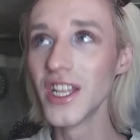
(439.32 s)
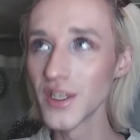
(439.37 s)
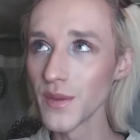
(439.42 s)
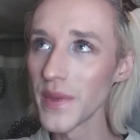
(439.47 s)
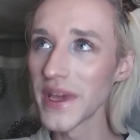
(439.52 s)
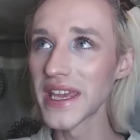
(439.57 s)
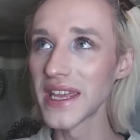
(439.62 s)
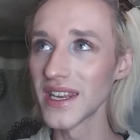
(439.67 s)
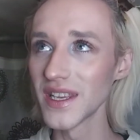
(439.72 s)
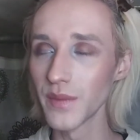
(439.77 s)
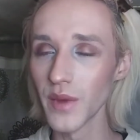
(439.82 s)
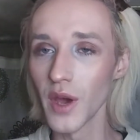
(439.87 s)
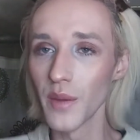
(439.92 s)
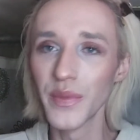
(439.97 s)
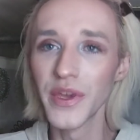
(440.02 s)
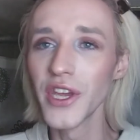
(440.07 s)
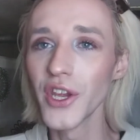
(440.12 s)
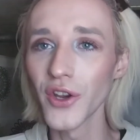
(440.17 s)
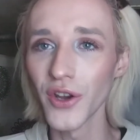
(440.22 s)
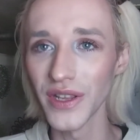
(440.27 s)
make it
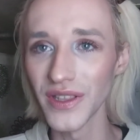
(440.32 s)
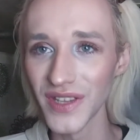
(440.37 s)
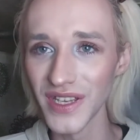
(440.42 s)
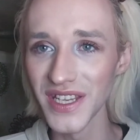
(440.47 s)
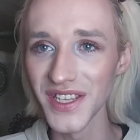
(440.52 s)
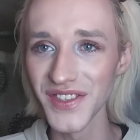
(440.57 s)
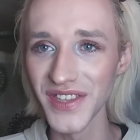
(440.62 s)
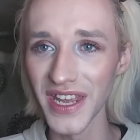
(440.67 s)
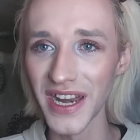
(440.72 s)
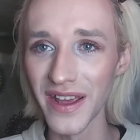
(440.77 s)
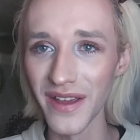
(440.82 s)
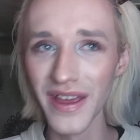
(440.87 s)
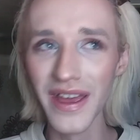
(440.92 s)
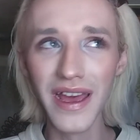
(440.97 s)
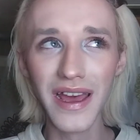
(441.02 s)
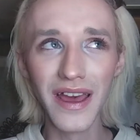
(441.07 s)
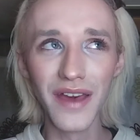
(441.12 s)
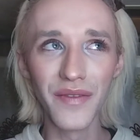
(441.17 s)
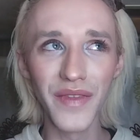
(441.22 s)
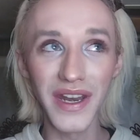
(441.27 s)
appear, at least, that I
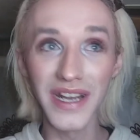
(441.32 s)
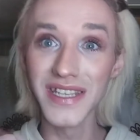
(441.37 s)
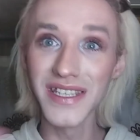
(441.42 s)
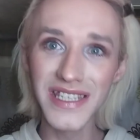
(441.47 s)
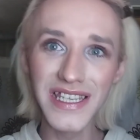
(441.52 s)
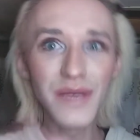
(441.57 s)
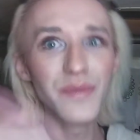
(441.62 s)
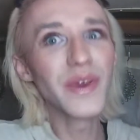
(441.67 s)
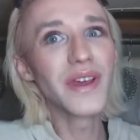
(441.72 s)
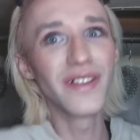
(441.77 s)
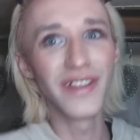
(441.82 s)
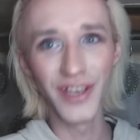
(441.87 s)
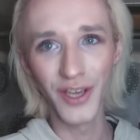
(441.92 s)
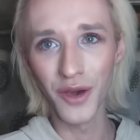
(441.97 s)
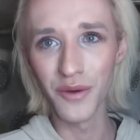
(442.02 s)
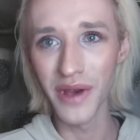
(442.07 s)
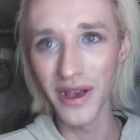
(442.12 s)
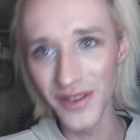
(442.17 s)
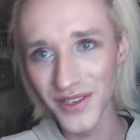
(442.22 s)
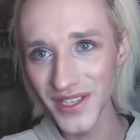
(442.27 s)
seemingly
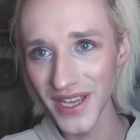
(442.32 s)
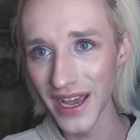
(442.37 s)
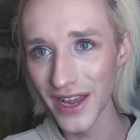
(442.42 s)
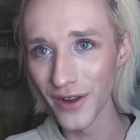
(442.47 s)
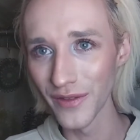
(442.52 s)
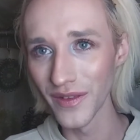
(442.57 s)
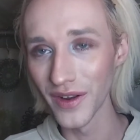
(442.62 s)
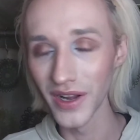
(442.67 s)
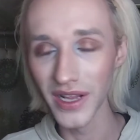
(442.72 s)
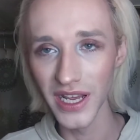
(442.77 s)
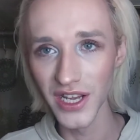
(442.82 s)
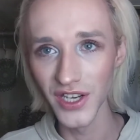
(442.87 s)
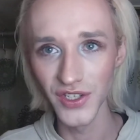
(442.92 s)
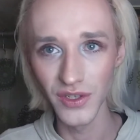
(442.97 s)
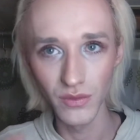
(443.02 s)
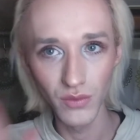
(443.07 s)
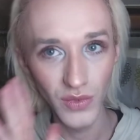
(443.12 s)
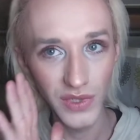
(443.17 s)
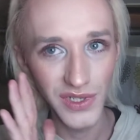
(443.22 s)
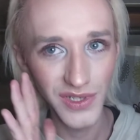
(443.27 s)
go outside on an
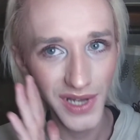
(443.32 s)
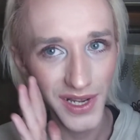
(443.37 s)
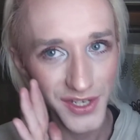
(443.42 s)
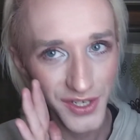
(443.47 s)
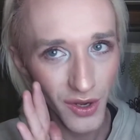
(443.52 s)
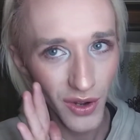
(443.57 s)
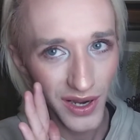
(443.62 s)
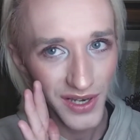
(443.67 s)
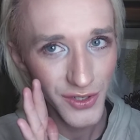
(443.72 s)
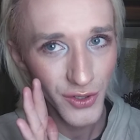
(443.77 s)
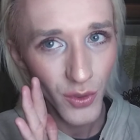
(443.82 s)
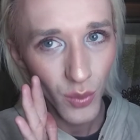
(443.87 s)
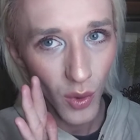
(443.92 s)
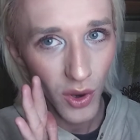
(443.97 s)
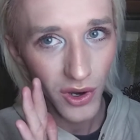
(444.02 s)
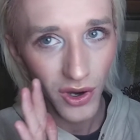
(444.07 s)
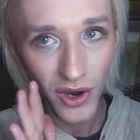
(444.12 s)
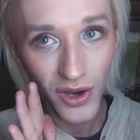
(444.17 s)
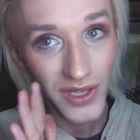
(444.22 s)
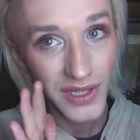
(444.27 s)
occasion, which I do to
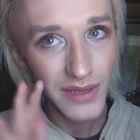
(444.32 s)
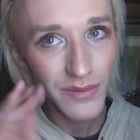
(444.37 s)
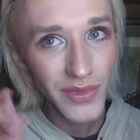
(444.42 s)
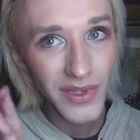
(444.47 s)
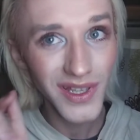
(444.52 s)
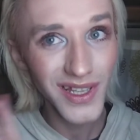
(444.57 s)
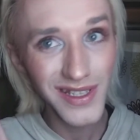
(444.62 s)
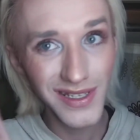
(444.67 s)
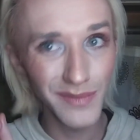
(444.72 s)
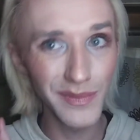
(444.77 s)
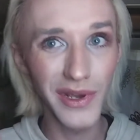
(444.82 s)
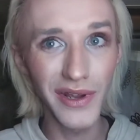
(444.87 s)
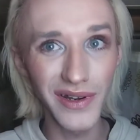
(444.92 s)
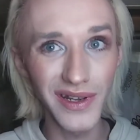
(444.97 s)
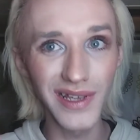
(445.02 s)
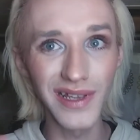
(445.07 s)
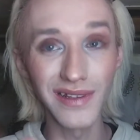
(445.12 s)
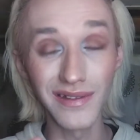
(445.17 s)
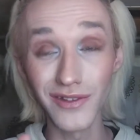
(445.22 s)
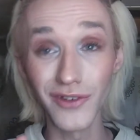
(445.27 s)
walk Harley, but that's about
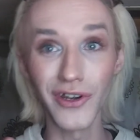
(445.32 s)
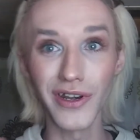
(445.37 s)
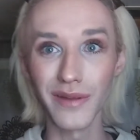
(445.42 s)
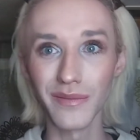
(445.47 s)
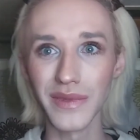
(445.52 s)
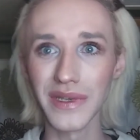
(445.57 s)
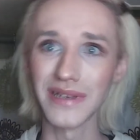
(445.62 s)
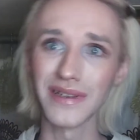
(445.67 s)
it, you know what I mean?